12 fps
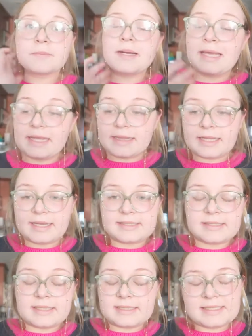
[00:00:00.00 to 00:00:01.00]
so I'm gonna eat
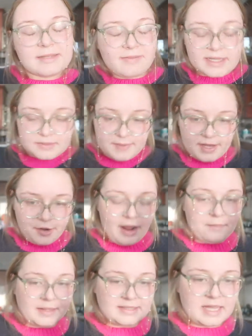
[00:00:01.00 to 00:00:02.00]
this in a civilized manner
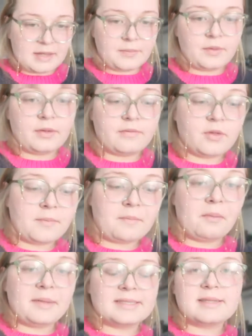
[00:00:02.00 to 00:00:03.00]
at my table, even though my
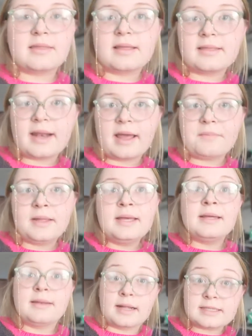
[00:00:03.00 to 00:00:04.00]
mom likes to think that I'm
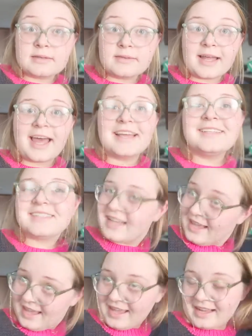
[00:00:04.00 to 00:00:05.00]
not civilized
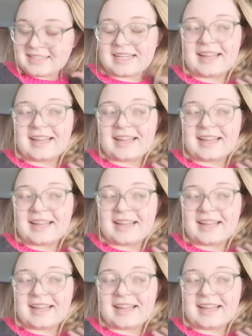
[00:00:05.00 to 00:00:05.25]
because